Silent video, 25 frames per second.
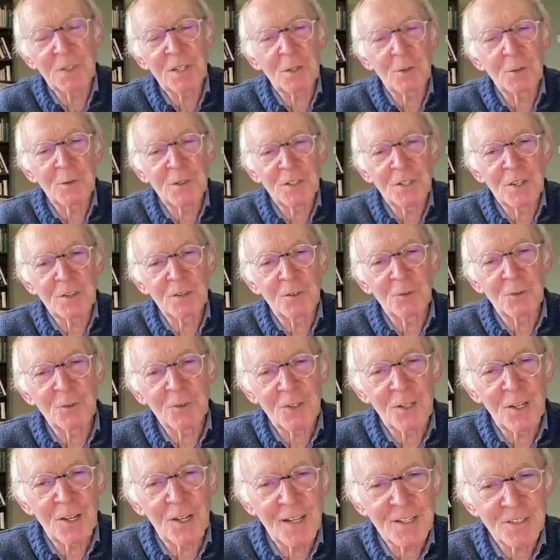when you go into the
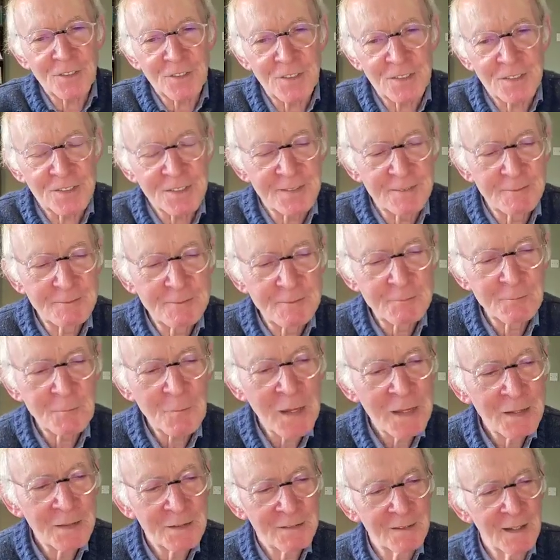local elections."
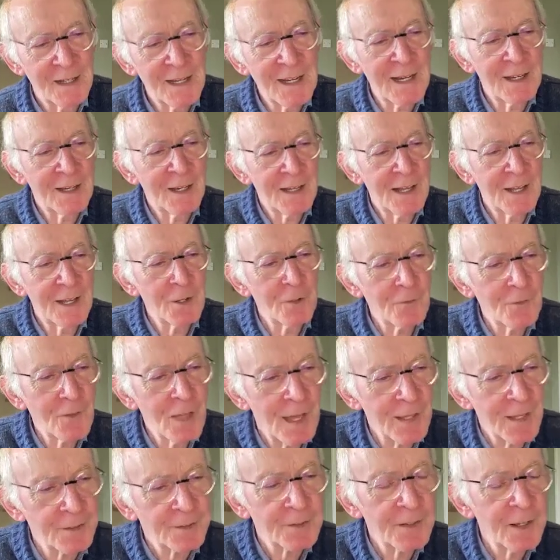I know
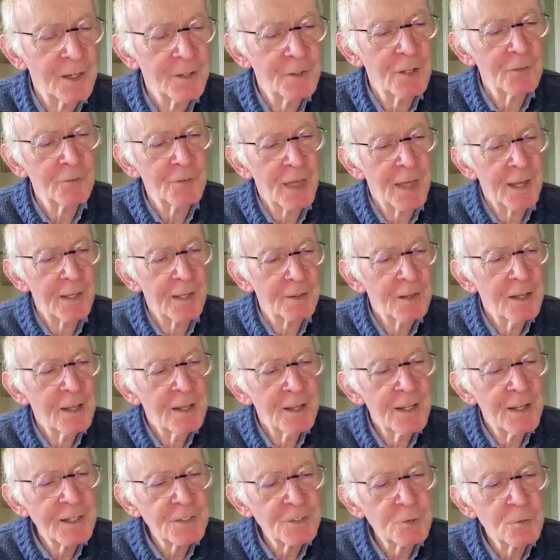that. Enough of that.
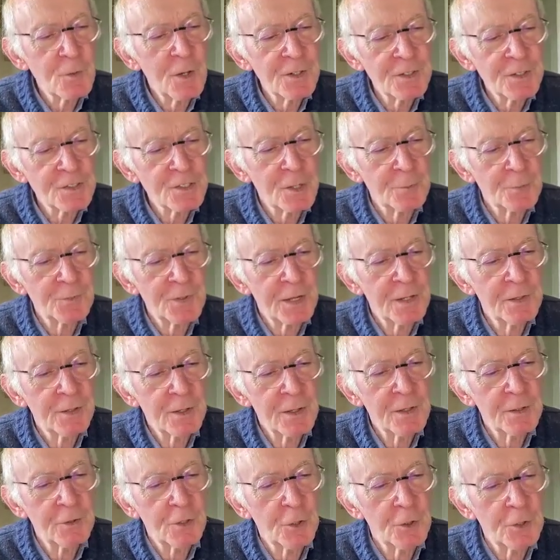Let's go on to something
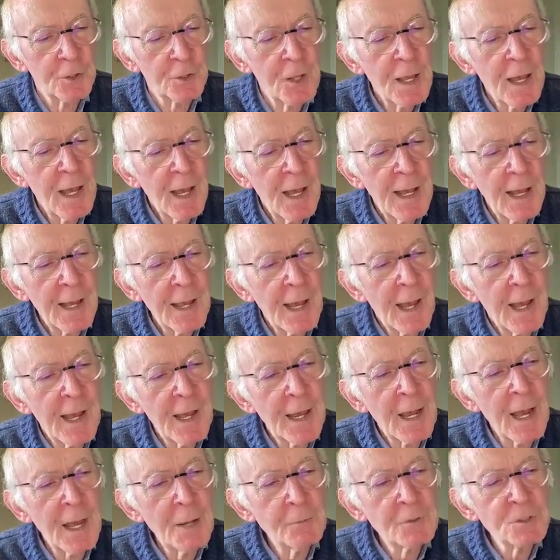good.
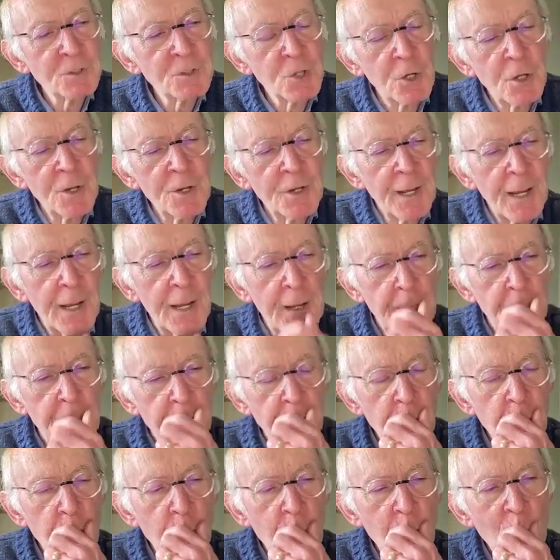I was
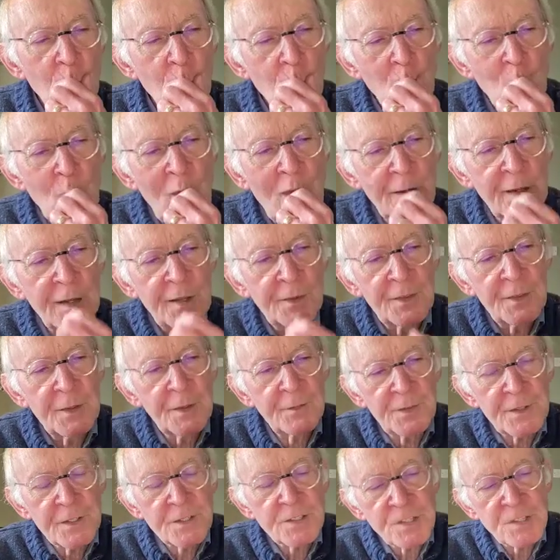on
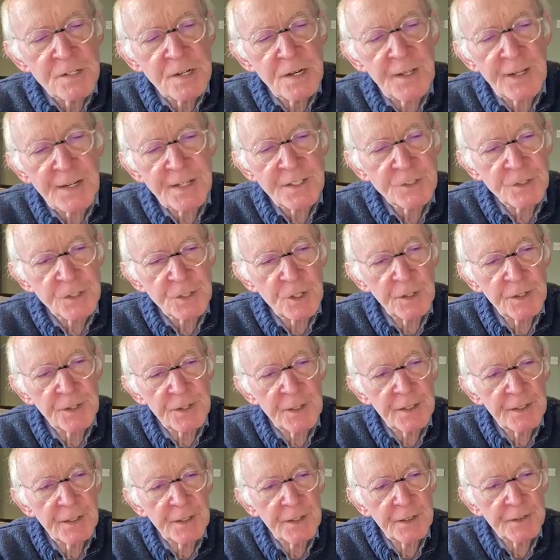this links.
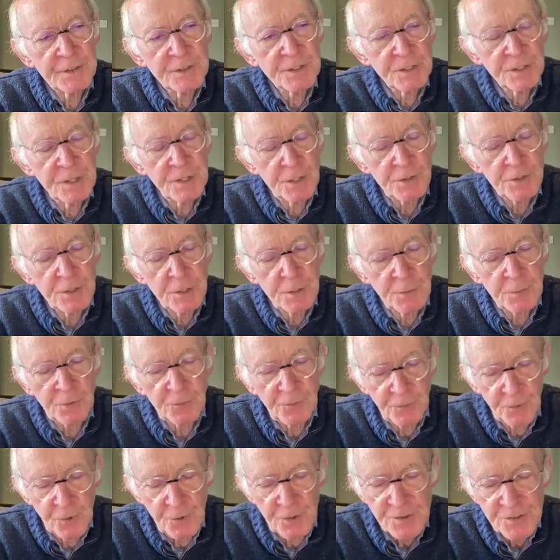It's got to do with
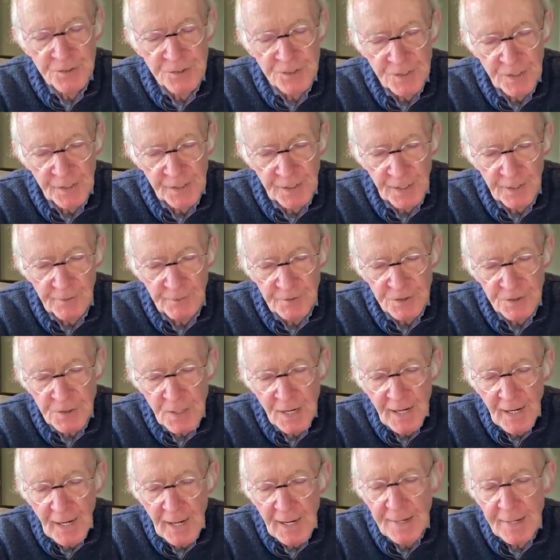fluency in Irish.
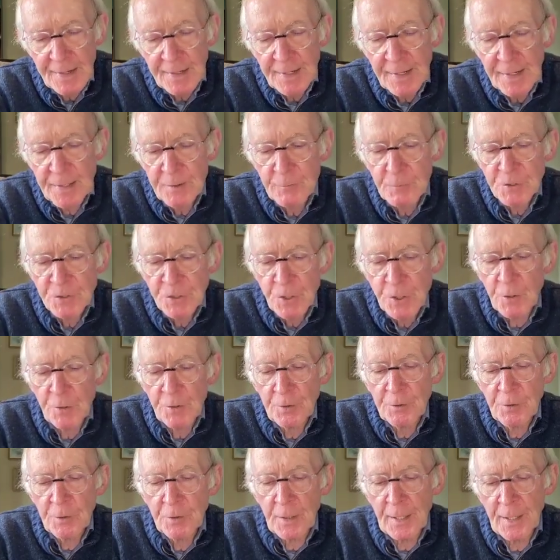I was
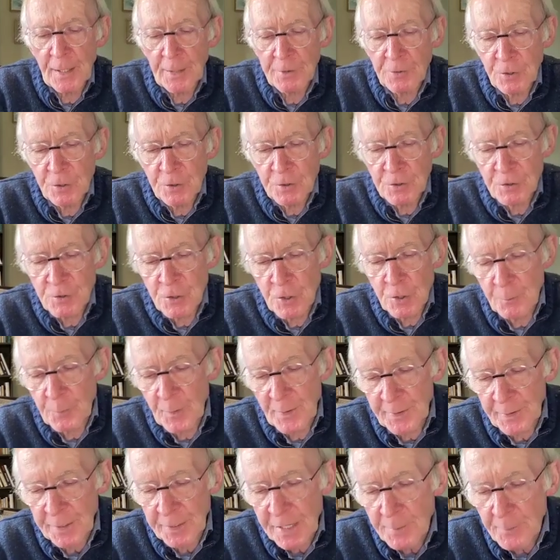on YouTube,
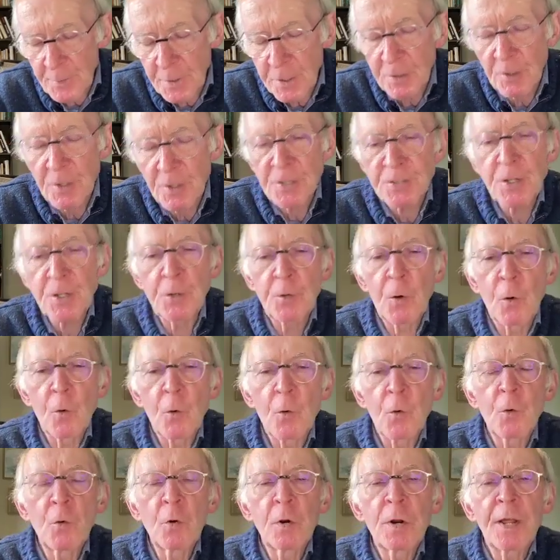and I came across an
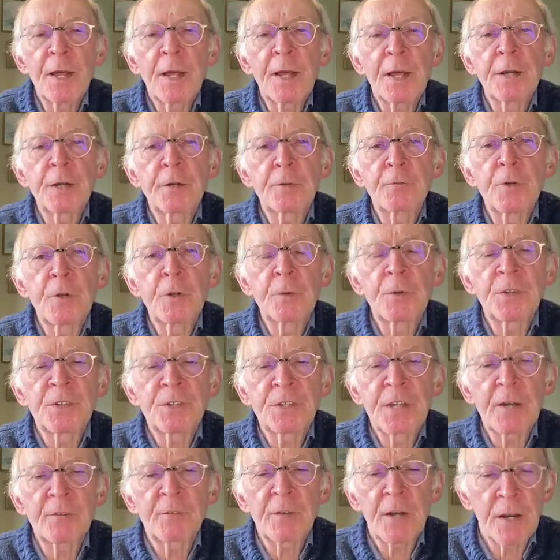old interview with
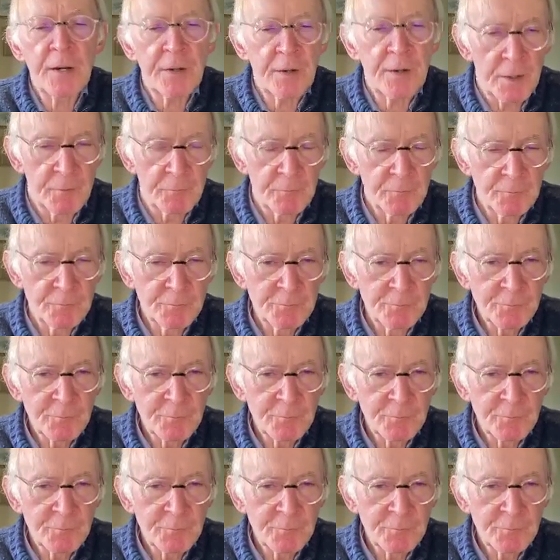De Valera.